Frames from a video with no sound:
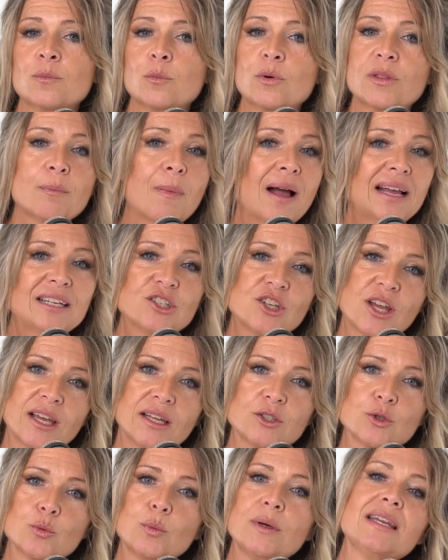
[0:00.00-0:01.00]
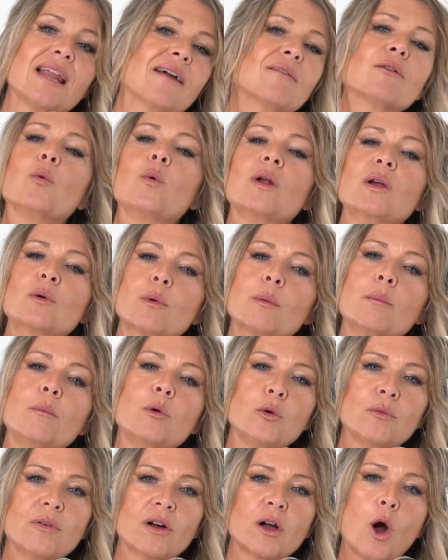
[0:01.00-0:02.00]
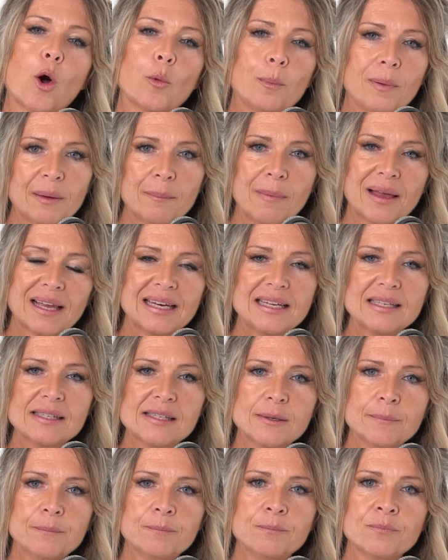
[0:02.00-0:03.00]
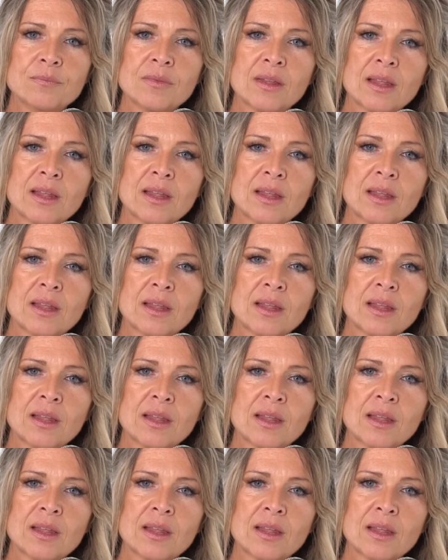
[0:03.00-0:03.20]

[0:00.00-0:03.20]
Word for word: With mind change, we never want to remove a coping mechanism